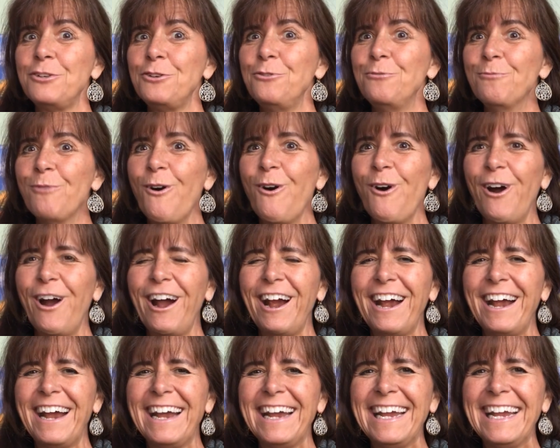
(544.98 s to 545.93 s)
to More.
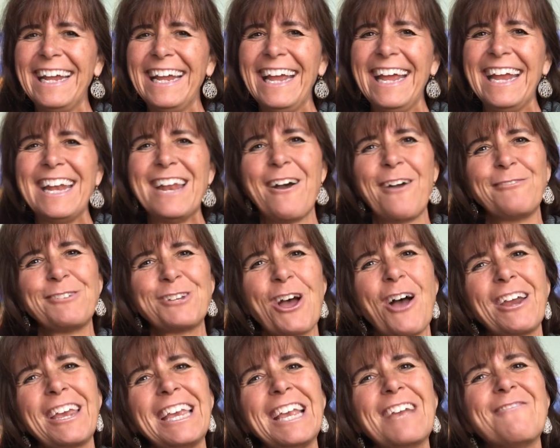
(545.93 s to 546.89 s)
Now I'm
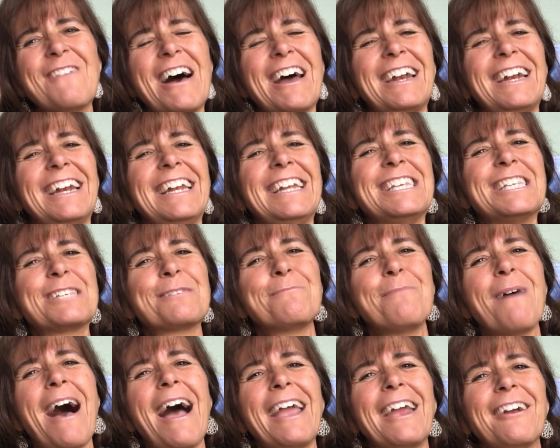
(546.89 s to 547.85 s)
talking about an
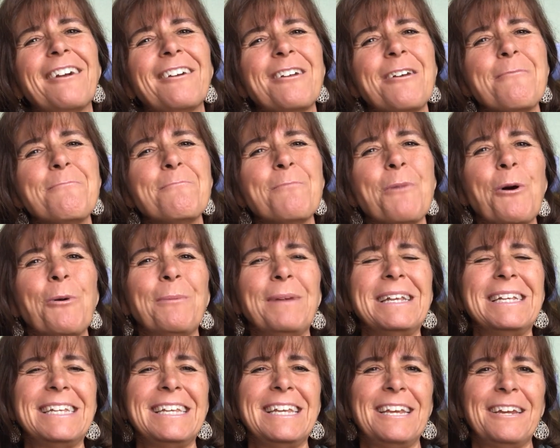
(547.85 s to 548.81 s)
inspired
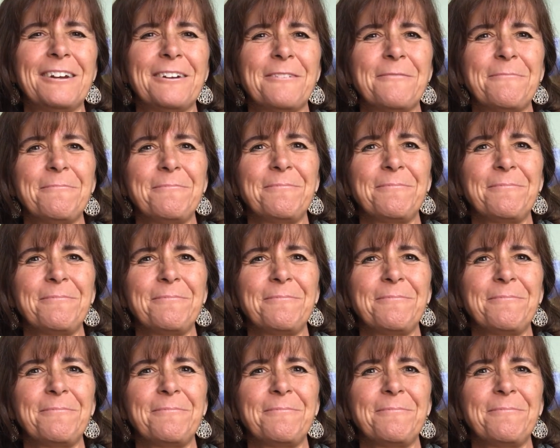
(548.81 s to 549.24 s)
moment here.